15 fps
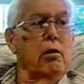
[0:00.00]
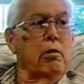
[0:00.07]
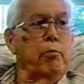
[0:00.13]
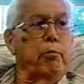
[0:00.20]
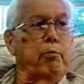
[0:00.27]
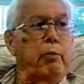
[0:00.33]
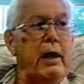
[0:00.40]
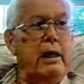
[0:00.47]

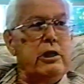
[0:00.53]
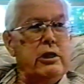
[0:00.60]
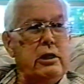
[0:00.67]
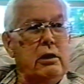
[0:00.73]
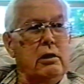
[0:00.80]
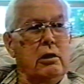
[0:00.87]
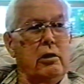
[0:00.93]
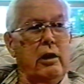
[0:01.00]
pass it,
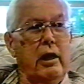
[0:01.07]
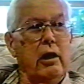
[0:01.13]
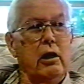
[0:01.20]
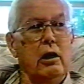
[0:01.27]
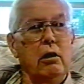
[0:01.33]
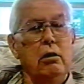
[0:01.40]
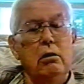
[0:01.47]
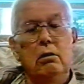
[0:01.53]
let it
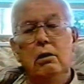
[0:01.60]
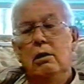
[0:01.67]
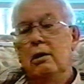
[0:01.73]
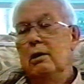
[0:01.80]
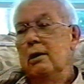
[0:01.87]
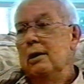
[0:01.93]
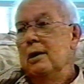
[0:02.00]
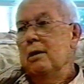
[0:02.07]
go.
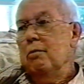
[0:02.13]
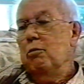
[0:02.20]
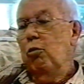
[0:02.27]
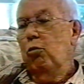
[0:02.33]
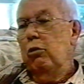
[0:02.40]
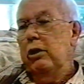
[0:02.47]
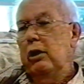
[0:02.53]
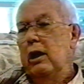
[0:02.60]
But
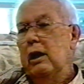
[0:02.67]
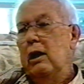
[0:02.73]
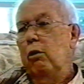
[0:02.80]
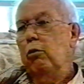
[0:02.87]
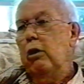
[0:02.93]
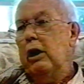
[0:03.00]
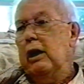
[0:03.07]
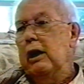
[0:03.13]
one thing I want
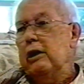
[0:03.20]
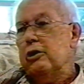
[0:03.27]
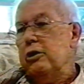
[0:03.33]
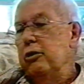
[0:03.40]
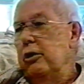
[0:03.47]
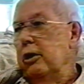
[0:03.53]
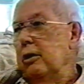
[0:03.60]
to get to you